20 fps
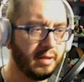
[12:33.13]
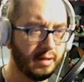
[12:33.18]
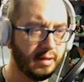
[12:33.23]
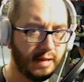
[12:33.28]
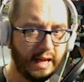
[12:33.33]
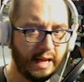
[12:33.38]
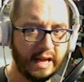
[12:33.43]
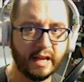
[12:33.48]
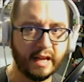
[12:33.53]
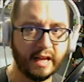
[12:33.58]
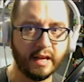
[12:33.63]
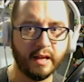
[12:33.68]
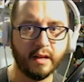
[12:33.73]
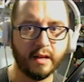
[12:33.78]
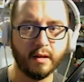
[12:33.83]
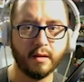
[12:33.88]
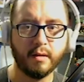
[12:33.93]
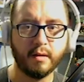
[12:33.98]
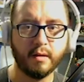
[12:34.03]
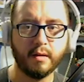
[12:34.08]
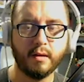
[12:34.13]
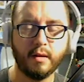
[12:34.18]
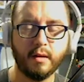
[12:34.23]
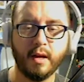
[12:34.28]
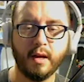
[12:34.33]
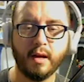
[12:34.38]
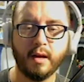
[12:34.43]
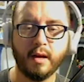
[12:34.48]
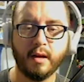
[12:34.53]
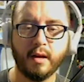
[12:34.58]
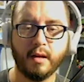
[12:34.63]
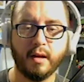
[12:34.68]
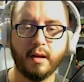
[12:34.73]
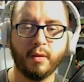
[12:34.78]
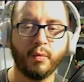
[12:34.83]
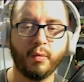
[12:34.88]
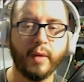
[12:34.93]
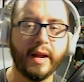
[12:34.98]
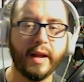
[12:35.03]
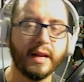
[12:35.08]
a
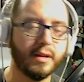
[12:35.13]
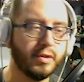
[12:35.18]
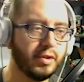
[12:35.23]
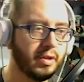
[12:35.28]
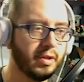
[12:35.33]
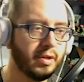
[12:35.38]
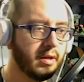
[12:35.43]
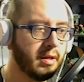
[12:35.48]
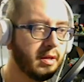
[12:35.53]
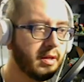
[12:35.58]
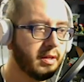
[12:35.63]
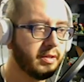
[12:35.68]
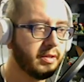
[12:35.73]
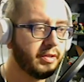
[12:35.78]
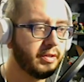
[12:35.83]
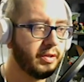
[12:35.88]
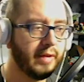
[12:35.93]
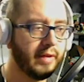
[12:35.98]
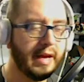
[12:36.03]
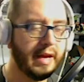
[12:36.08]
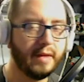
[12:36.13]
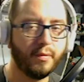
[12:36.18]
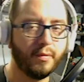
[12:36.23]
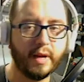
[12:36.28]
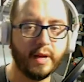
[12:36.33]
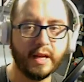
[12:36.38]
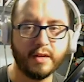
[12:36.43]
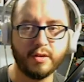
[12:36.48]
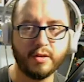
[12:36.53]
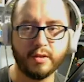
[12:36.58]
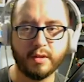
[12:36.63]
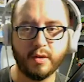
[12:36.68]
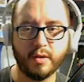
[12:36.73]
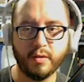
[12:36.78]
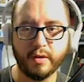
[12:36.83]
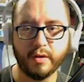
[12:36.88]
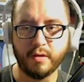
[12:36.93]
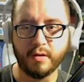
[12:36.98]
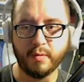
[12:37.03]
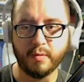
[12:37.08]
range. So that range is
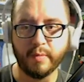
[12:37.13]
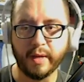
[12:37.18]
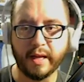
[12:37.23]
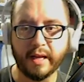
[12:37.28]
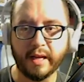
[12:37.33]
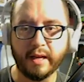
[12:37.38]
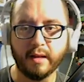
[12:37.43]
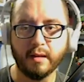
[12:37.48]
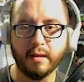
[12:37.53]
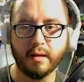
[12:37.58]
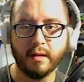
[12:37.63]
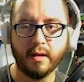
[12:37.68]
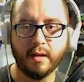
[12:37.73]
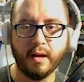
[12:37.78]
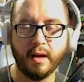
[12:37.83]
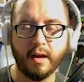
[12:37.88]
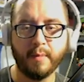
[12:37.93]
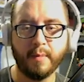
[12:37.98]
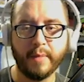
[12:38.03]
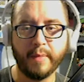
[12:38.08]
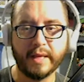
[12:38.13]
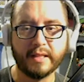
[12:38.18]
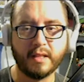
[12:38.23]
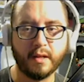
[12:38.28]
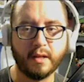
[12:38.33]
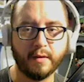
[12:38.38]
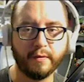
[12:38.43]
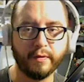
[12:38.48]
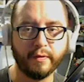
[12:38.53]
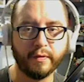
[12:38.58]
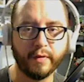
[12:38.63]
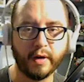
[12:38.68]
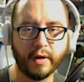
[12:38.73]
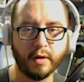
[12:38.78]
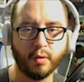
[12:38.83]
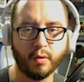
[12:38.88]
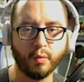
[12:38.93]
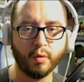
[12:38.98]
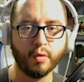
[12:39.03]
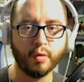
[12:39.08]
going to be based off of our
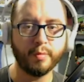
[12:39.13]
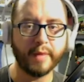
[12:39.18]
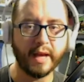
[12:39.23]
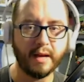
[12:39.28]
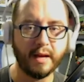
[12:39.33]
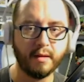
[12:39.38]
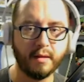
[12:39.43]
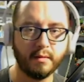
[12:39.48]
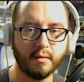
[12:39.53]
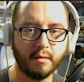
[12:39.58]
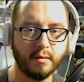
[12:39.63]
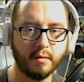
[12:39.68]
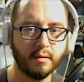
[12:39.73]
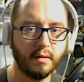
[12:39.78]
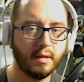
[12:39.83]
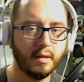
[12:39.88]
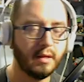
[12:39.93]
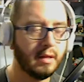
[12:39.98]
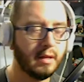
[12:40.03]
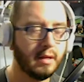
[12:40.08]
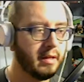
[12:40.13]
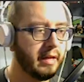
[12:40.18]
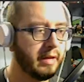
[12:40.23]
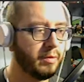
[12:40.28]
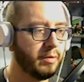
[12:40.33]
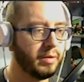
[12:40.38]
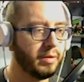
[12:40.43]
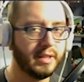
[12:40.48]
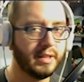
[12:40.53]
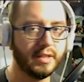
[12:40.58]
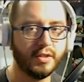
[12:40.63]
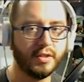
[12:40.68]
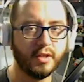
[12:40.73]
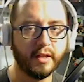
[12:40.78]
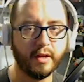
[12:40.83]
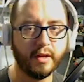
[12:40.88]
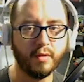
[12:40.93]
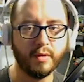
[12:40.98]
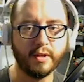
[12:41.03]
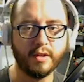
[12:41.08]
room count. And we're essentially
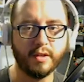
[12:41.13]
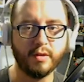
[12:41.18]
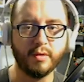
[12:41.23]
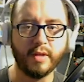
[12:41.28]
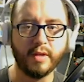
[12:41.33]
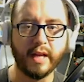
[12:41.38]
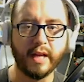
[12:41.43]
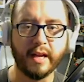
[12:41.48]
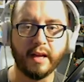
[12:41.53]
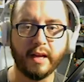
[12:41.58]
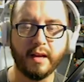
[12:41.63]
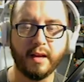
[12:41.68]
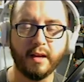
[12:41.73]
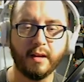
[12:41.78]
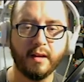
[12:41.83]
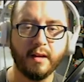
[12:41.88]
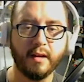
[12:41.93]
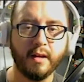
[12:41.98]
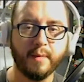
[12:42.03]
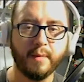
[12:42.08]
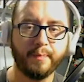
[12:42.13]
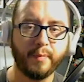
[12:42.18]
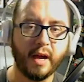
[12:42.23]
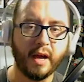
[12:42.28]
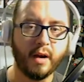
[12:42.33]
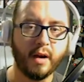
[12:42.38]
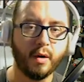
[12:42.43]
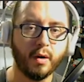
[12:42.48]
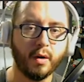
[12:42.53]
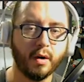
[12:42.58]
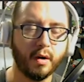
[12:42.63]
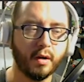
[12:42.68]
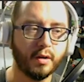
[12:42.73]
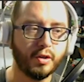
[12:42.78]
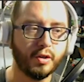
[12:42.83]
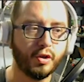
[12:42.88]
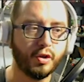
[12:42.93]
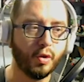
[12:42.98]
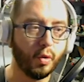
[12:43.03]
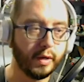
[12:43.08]
going to take our
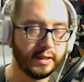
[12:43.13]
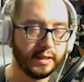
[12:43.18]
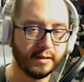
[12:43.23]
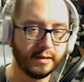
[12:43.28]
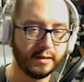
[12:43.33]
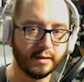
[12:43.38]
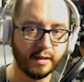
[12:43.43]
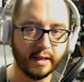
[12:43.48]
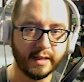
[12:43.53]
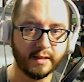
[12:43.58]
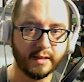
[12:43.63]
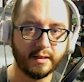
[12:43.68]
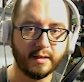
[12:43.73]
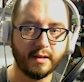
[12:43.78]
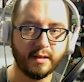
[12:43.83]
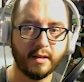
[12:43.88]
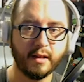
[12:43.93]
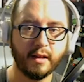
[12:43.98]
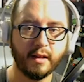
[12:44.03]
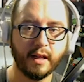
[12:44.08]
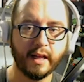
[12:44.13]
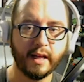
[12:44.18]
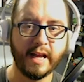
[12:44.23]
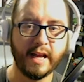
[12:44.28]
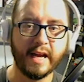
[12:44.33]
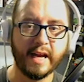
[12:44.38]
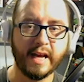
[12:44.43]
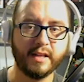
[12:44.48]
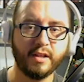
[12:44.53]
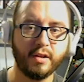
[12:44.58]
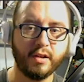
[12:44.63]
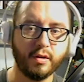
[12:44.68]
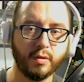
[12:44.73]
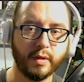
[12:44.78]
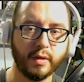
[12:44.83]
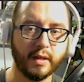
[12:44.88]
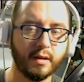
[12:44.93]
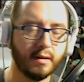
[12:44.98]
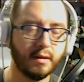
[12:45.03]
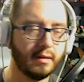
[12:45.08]
choices list and add to
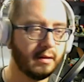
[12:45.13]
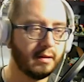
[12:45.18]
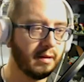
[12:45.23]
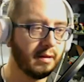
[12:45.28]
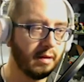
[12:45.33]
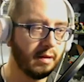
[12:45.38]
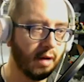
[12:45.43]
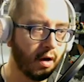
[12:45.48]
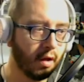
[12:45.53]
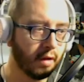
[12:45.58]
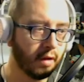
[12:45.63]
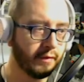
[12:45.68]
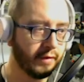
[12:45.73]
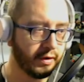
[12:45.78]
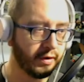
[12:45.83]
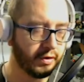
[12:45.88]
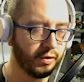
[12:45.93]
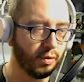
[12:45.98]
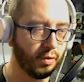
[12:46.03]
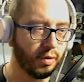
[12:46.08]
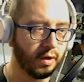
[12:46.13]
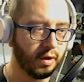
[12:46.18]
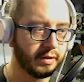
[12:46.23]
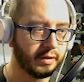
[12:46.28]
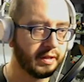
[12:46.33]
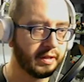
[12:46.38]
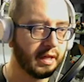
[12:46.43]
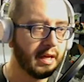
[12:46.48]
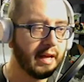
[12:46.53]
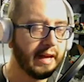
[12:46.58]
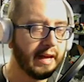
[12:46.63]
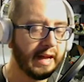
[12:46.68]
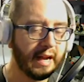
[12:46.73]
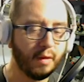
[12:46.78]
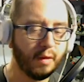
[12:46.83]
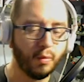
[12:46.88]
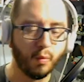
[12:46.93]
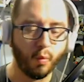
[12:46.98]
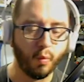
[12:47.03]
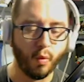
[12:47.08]
it all of our doors. And I
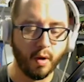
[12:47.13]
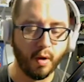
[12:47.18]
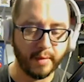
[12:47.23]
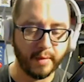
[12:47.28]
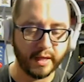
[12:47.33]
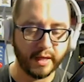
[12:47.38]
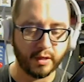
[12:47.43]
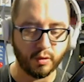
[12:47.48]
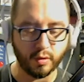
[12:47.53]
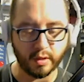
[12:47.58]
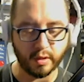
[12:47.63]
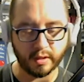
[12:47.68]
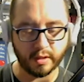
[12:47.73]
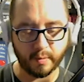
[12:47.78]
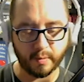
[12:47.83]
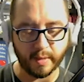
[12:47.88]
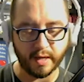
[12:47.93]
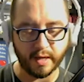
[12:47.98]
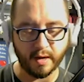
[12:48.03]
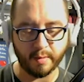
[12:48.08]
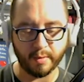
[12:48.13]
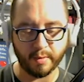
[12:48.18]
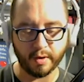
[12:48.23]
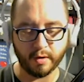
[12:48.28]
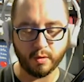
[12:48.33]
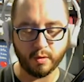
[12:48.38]
want my doors to be numbered